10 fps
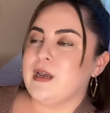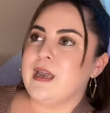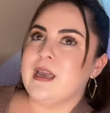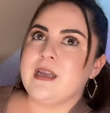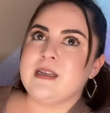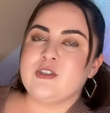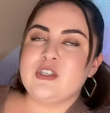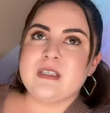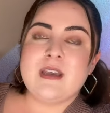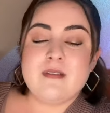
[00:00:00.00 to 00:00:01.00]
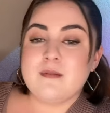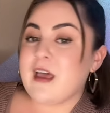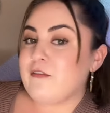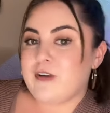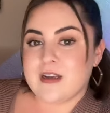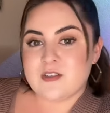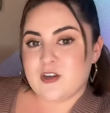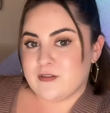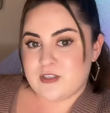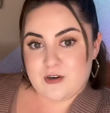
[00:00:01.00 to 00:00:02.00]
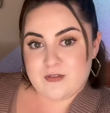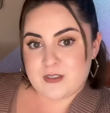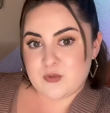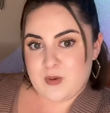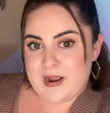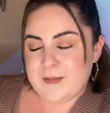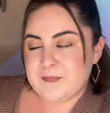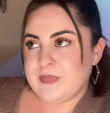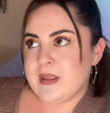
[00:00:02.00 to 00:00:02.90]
and just give them that 5-star service, right?